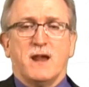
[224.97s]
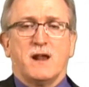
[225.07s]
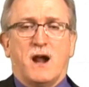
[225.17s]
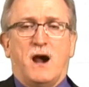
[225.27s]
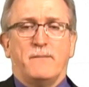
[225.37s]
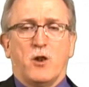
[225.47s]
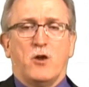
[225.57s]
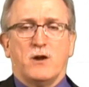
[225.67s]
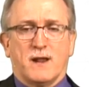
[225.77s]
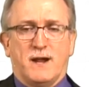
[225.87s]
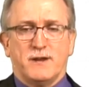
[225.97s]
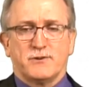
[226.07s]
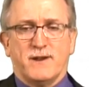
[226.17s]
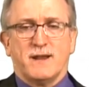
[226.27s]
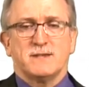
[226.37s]
common law
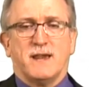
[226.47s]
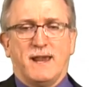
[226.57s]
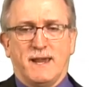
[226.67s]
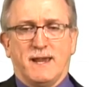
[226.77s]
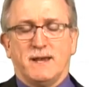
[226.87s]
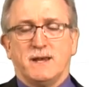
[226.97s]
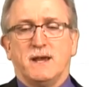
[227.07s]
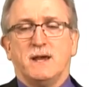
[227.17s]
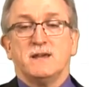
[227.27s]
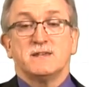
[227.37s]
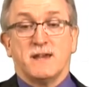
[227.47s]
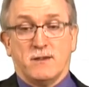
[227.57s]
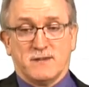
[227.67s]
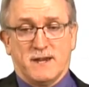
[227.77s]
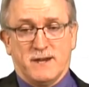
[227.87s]
contracts and
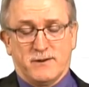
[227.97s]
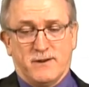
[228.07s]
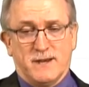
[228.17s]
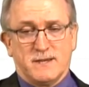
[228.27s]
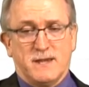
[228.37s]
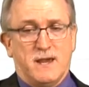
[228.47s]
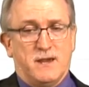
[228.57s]
sales contracts.